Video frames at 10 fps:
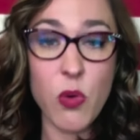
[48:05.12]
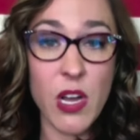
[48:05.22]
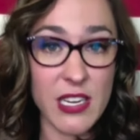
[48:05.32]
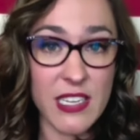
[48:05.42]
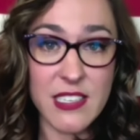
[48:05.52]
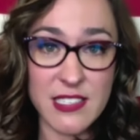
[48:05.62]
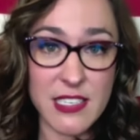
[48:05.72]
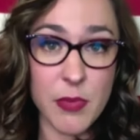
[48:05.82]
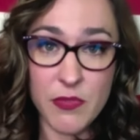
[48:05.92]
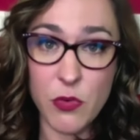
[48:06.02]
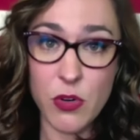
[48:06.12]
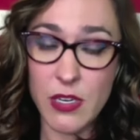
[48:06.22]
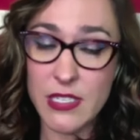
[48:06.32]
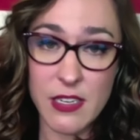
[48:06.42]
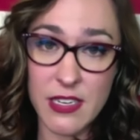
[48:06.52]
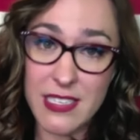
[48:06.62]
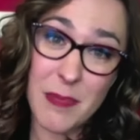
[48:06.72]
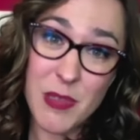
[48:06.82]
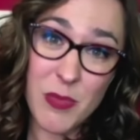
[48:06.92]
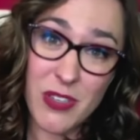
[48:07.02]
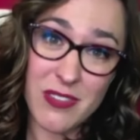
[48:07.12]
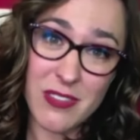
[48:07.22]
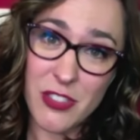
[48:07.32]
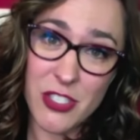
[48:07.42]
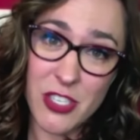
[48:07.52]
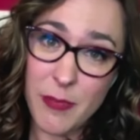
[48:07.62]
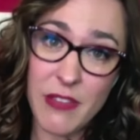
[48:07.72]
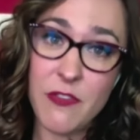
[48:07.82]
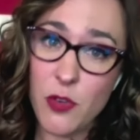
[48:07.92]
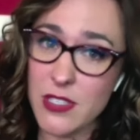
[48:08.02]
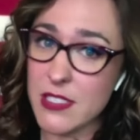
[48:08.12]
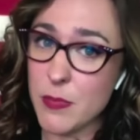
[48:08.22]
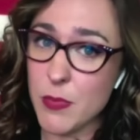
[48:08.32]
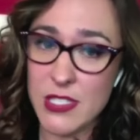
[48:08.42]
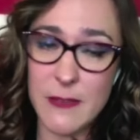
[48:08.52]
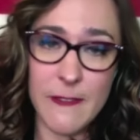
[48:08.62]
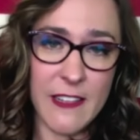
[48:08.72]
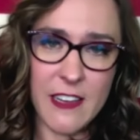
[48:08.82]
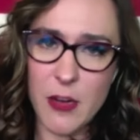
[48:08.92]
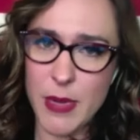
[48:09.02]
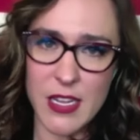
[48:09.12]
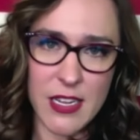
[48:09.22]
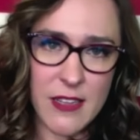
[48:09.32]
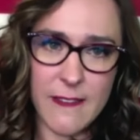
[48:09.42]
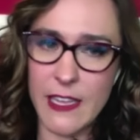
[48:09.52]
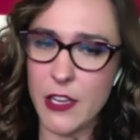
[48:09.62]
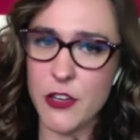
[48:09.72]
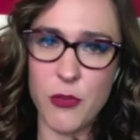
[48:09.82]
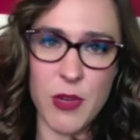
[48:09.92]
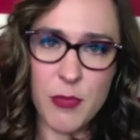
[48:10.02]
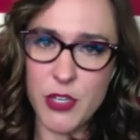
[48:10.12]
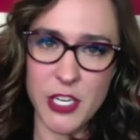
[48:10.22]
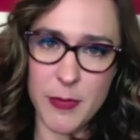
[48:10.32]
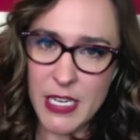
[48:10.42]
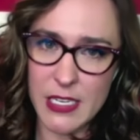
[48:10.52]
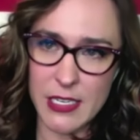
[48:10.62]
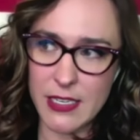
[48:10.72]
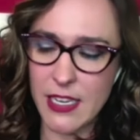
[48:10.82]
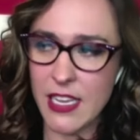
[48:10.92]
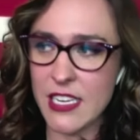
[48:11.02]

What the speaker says: number one, as I said before, is unacceptable. You shouldn't be forced to put something in your body that you don't want to put in your body.